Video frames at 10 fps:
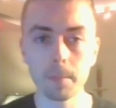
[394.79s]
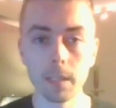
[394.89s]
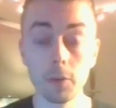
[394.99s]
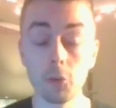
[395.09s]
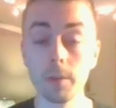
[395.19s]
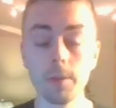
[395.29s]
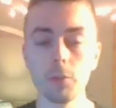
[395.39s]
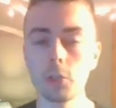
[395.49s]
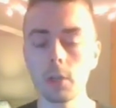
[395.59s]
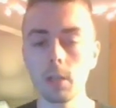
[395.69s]
It
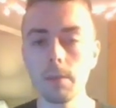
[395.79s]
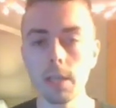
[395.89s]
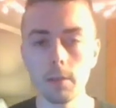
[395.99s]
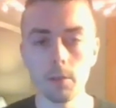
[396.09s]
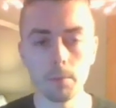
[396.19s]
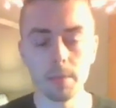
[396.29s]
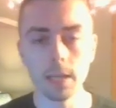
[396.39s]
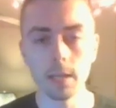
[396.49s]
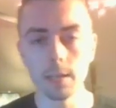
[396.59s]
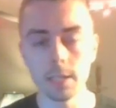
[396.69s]
will
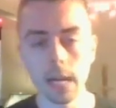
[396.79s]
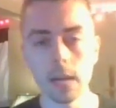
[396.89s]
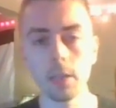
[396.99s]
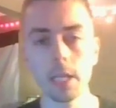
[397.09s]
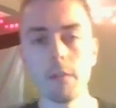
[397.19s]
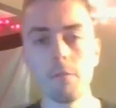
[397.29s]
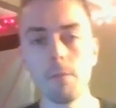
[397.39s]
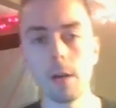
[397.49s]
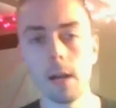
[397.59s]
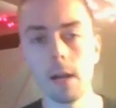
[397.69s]
be entirely
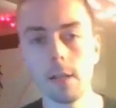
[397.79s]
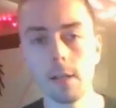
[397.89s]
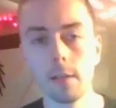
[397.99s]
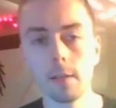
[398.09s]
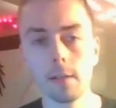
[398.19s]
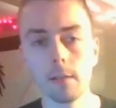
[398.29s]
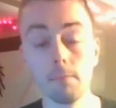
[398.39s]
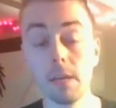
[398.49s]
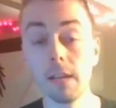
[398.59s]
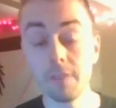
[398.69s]
of
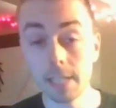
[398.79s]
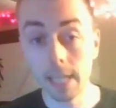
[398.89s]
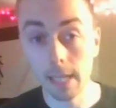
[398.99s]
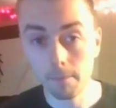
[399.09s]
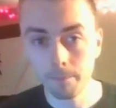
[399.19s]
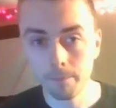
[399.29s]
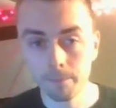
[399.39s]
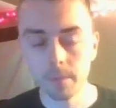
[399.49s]
benefit to him,